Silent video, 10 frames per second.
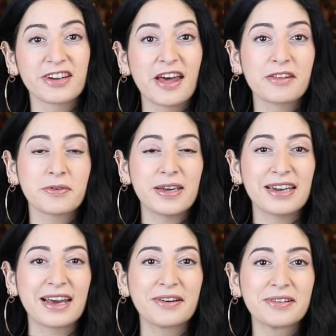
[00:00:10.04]
on Earth to Eat
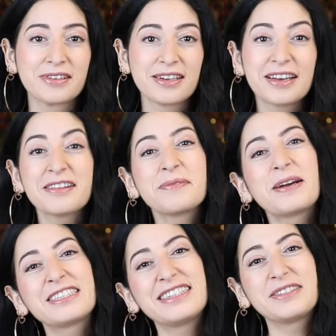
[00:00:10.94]
Now,
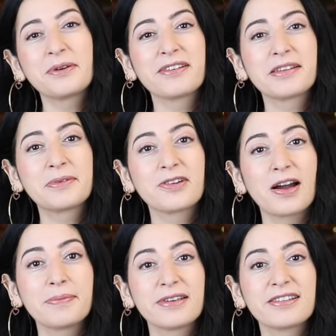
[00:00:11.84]
especially to our
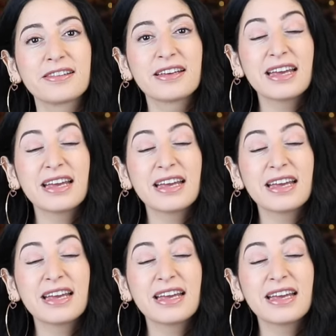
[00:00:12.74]
subscribers.